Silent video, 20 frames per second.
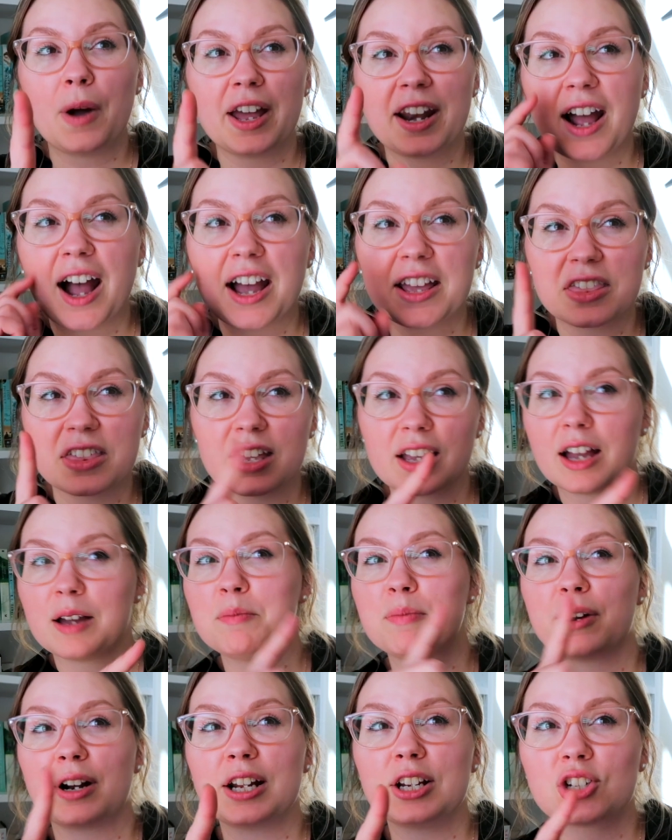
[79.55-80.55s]
know what? I think
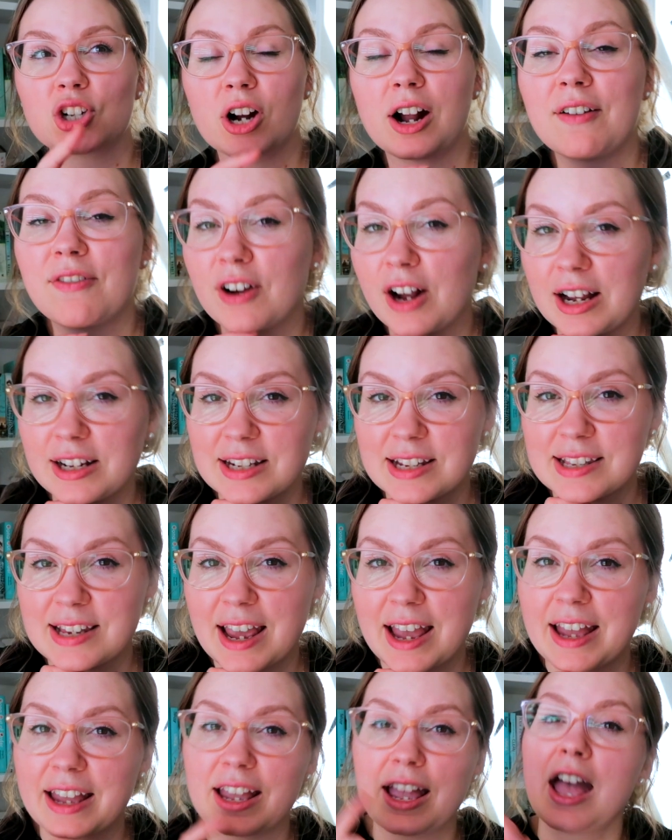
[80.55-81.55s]
I'm pretty sure I forgot to
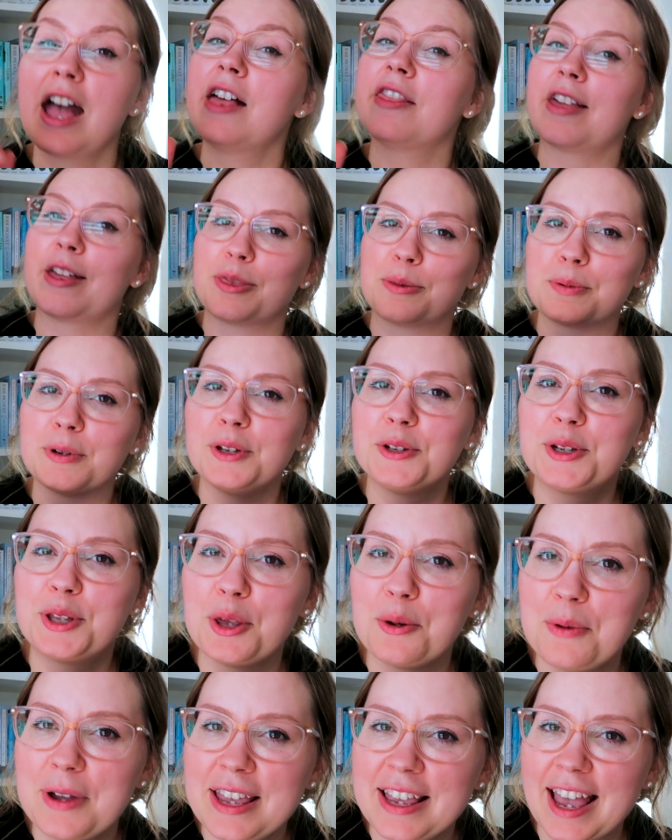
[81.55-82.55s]
say that Thrill to
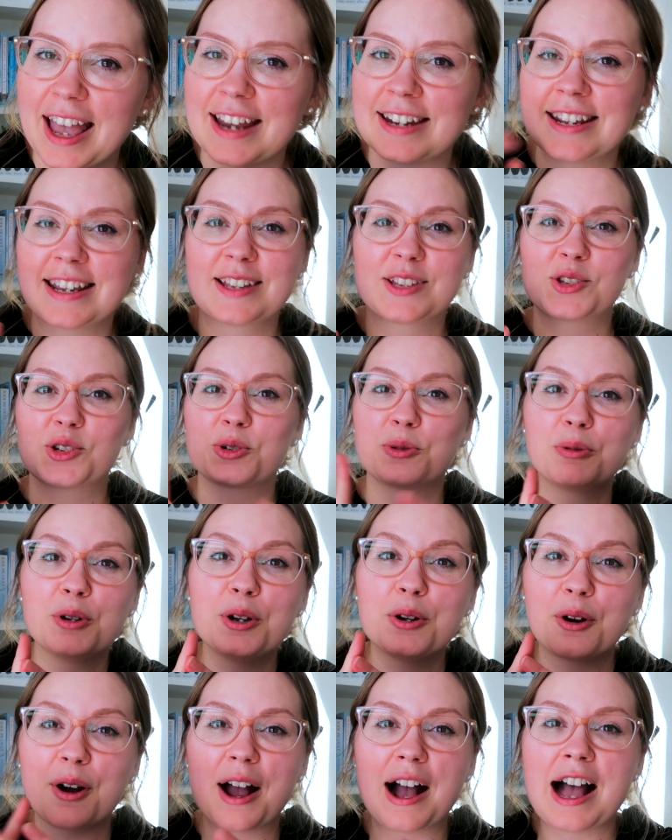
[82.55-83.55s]
the Weekend is
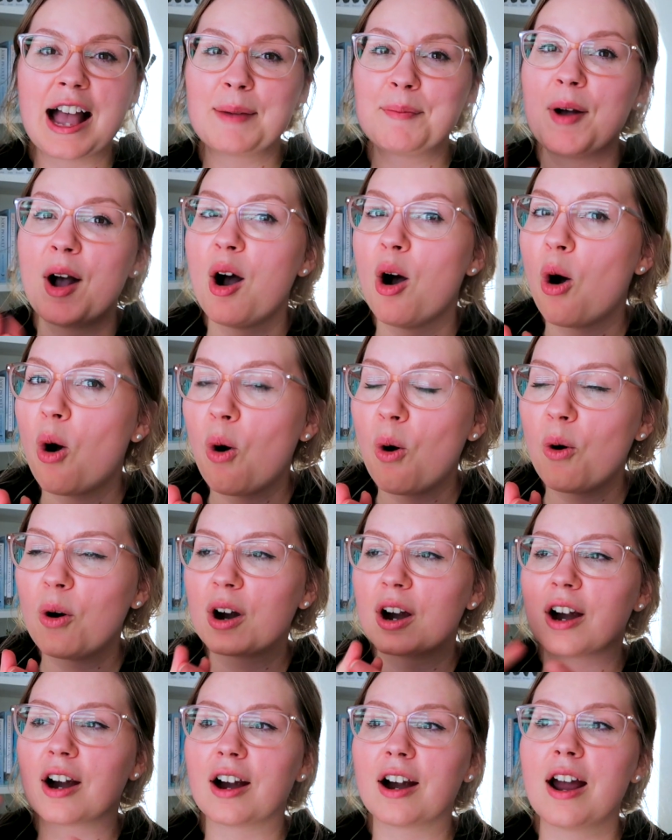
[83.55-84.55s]
true crime, horror,
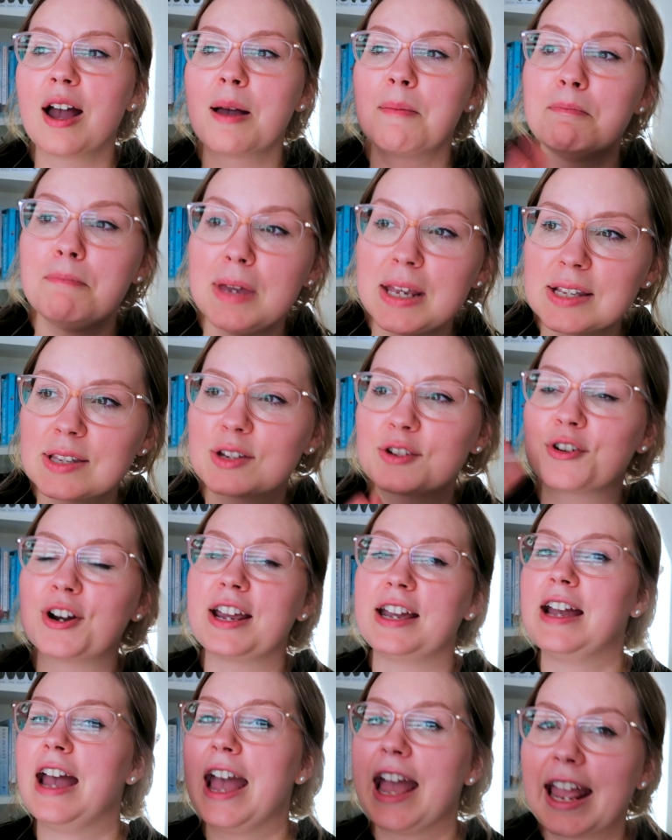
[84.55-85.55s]
horror,
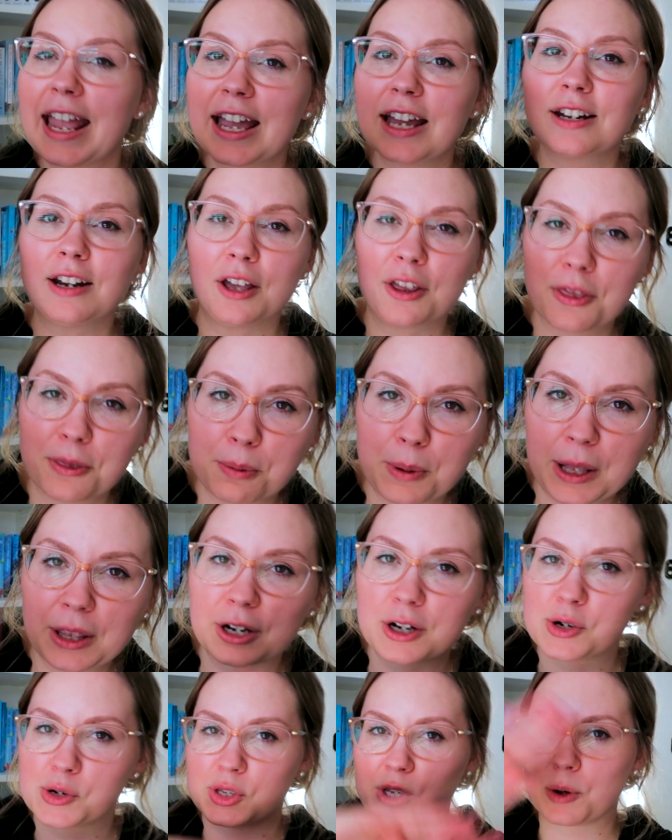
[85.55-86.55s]
mystery, and
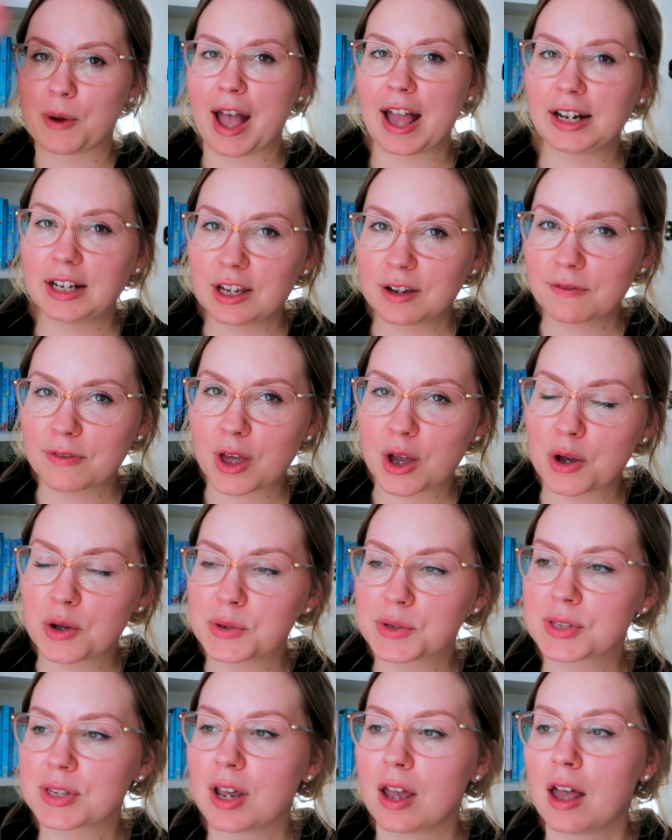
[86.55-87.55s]
thriller. So any of
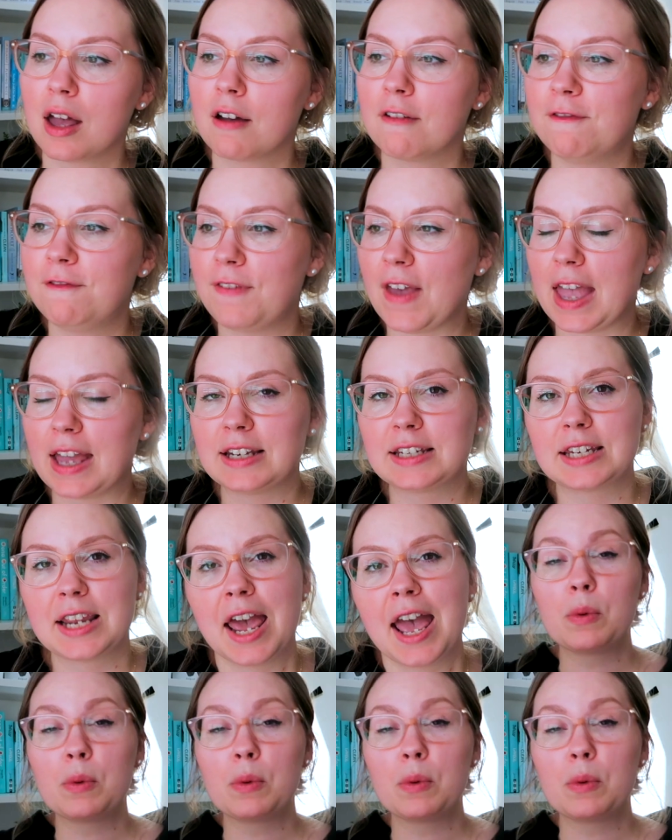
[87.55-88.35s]
those fit.